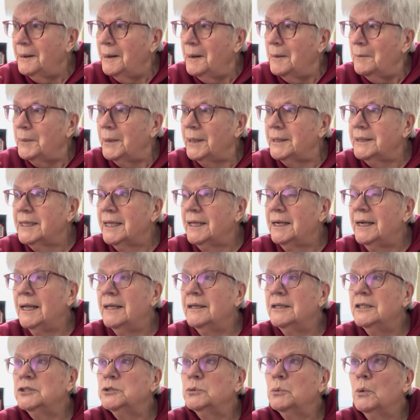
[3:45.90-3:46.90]
But then
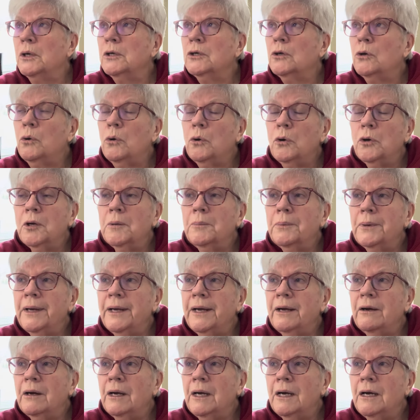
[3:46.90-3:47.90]
on this one corner
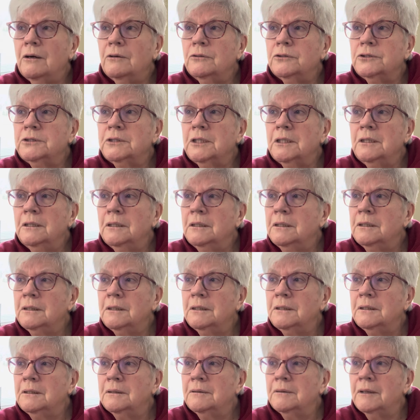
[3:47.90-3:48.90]
by our house,
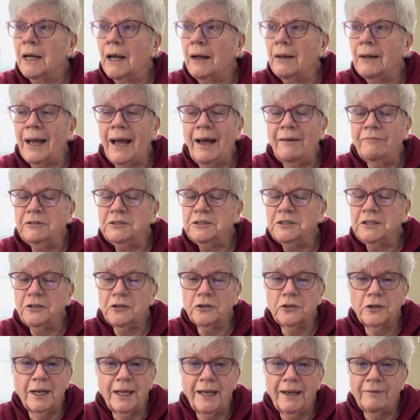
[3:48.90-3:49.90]
obviously
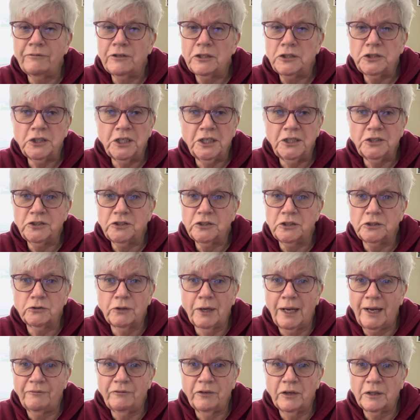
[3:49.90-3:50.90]
they're going to have to change the
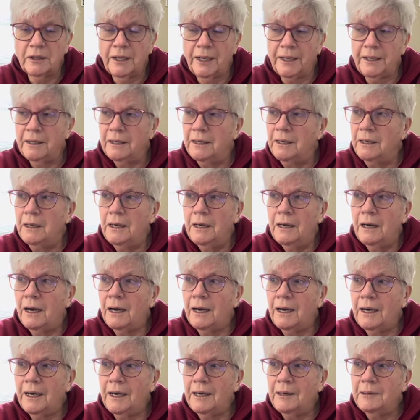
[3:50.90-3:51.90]
traffic light.
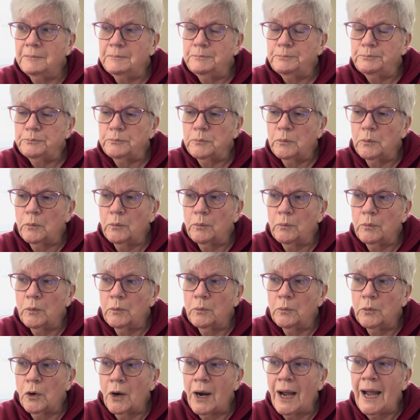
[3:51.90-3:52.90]
Um,
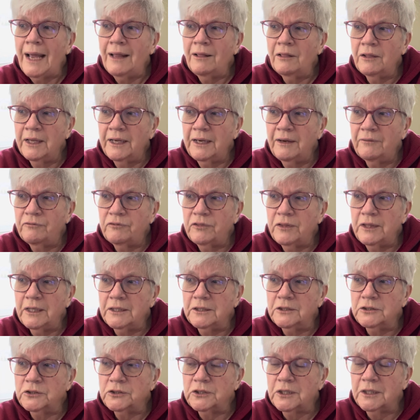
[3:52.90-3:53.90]
where I live,
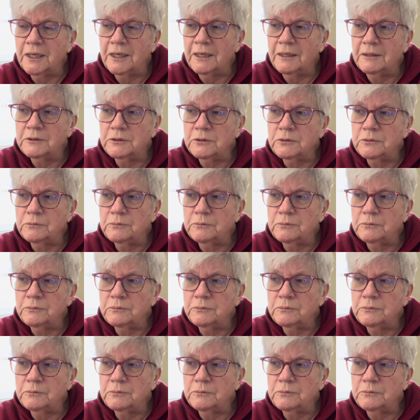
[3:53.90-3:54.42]
there's a,